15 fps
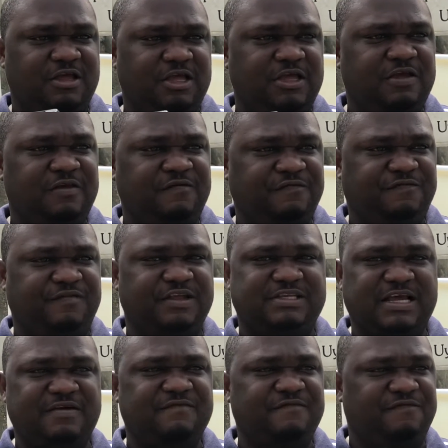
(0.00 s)
If the
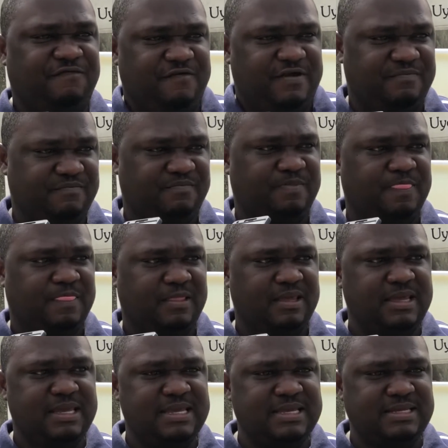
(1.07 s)
time frame
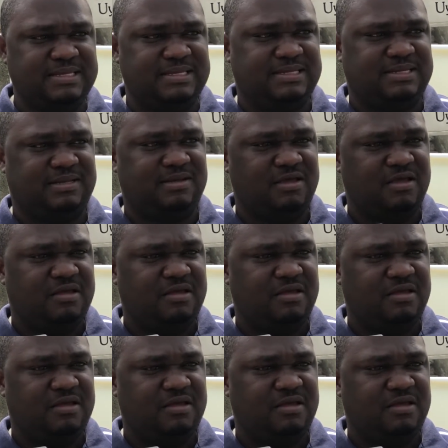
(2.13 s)
is